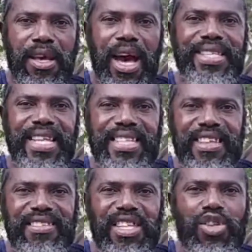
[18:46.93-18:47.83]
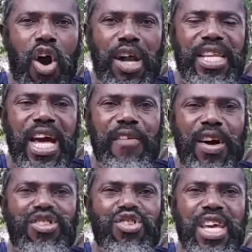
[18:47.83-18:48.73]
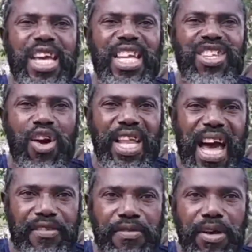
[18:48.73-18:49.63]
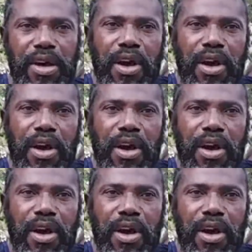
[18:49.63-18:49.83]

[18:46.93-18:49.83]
and that it is the dawning of a new day in your life.